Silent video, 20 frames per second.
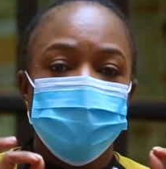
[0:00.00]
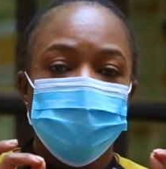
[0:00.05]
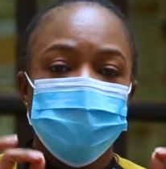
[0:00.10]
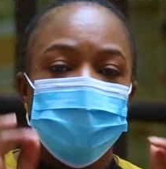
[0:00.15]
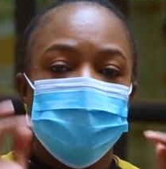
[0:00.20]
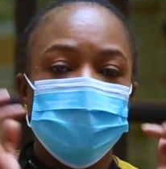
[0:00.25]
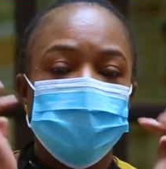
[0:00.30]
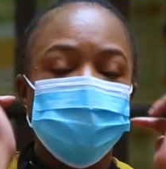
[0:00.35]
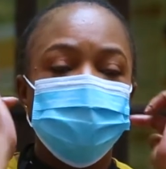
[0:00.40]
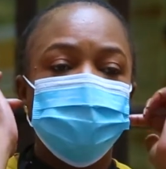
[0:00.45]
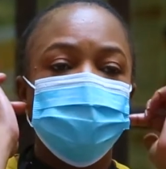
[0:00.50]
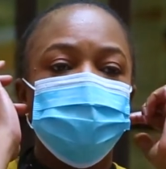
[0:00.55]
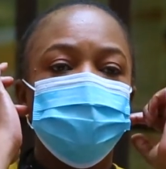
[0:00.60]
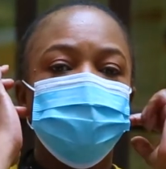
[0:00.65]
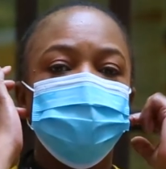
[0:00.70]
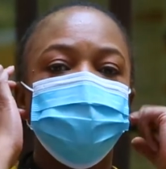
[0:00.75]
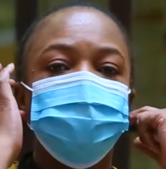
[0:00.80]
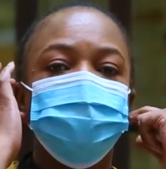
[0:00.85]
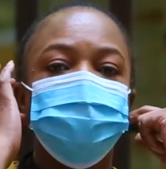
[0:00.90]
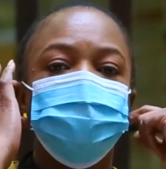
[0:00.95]

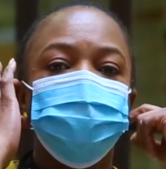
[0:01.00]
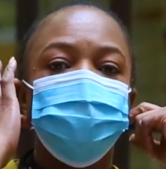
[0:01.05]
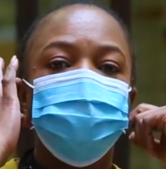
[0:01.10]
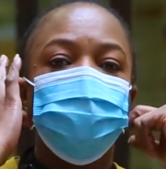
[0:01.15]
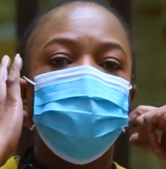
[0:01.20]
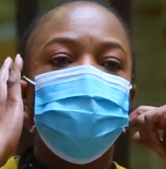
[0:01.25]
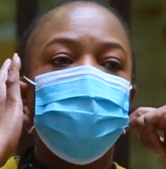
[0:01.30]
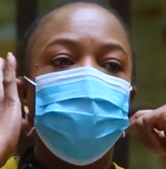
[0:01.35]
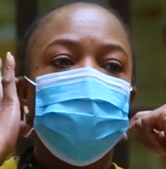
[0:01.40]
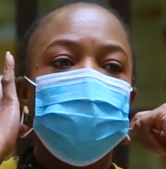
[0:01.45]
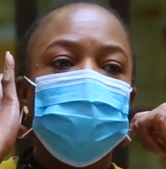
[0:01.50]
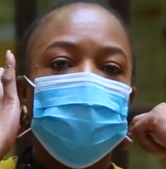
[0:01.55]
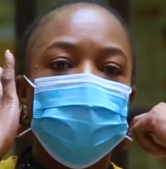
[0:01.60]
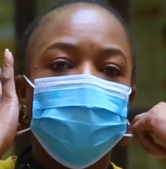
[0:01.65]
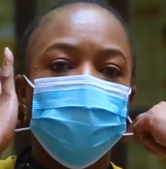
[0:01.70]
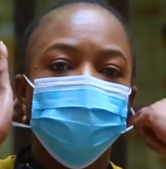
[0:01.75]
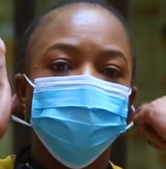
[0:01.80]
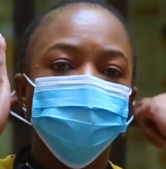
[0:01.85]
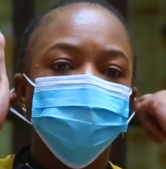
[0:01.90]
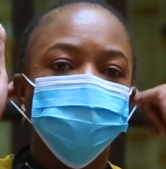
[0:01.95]
Then you go
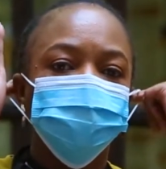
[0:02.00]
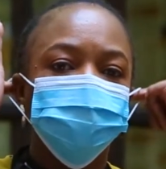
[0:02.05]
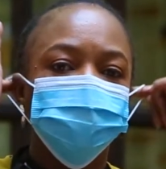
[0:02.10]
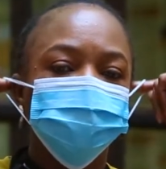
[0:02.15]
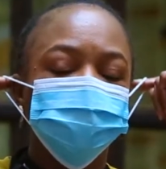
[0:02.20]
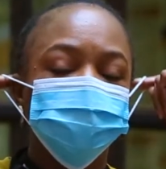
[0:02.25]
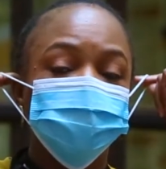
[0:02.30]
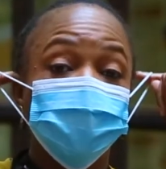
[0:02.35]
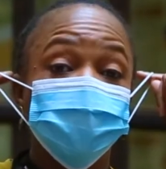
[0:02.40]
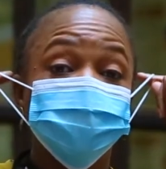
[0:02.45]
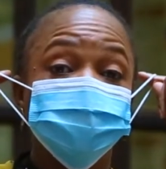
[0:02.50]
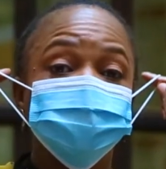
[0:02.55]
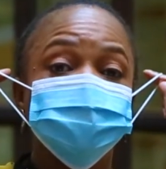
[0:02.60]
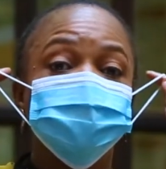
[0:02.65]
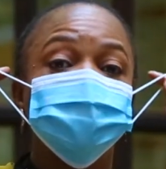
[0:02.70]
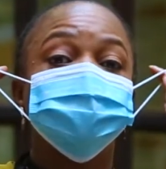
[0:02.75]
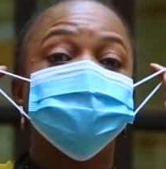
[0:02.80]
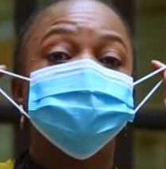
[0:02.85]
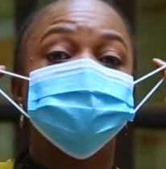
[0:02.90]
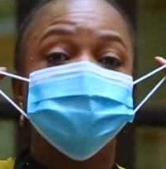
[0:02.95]
and
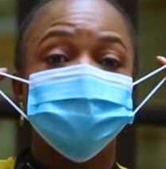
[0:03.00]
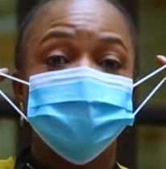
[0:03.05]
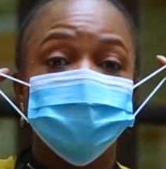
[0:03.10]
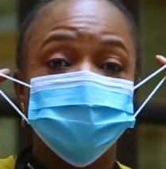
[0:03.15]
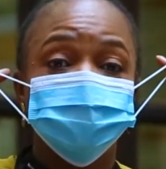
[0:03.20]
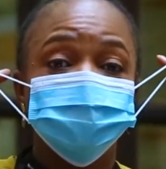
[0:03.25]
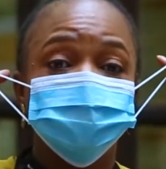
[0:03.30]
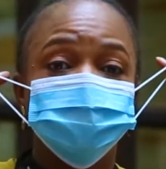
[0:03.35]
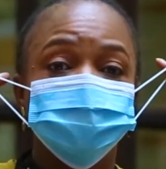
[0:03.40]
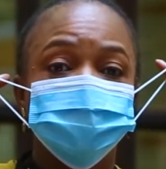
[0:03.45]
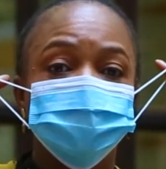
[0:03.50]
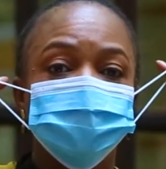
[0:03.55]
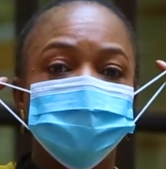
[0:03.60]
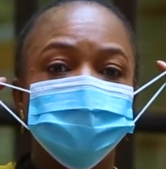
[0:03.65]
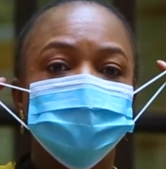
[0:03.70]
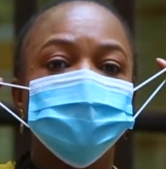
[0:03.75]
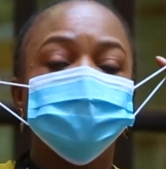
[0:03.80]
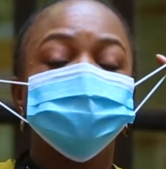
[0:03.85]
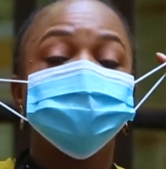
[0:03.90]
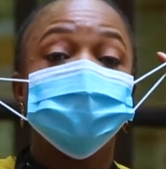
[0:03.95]
touch the strings,
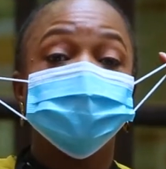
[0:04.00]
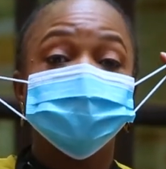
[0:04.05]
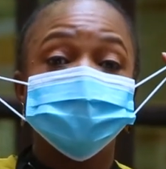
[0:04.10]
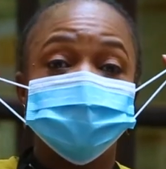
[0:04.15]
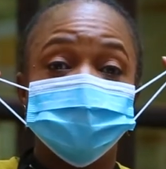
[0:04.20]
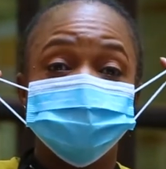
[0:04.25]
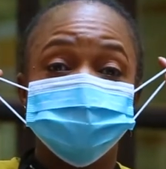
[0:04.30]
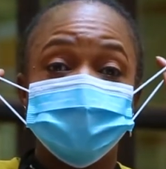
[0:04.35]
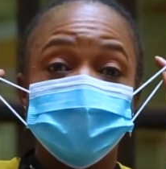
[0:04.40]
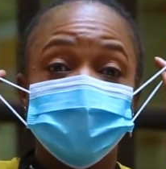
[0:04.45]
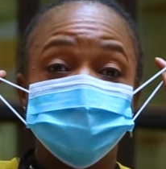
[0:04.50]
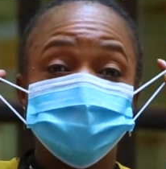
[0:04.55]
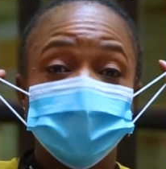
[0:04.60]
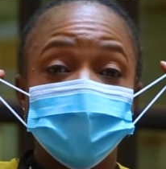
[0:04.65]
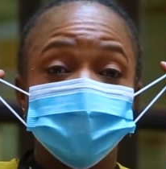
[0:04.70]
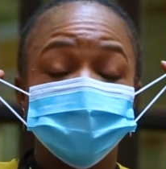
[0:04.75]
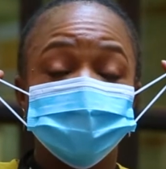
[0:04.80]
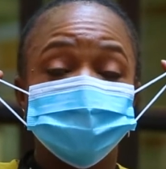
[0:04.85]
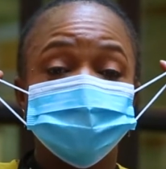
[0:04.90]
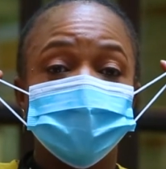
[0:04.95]
not the front
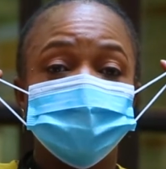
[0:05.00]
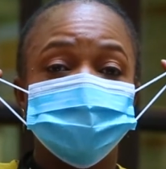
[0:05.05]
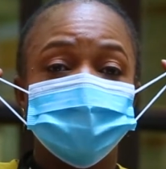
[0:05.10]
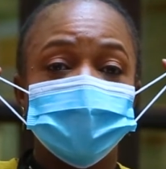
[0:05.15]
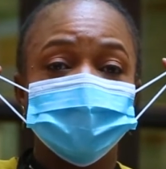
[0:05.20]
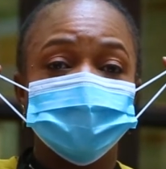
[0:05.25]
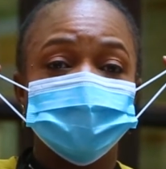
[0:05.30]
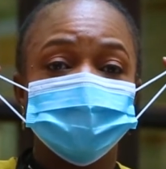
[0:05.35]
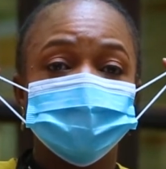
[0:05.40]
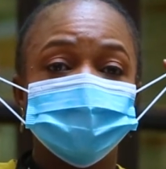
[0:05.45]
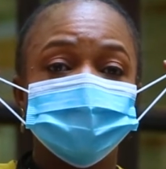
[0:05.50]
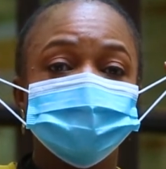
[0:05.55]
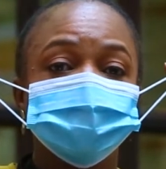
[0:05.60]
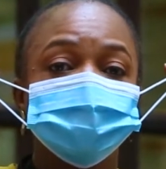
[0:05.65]
part of the mask,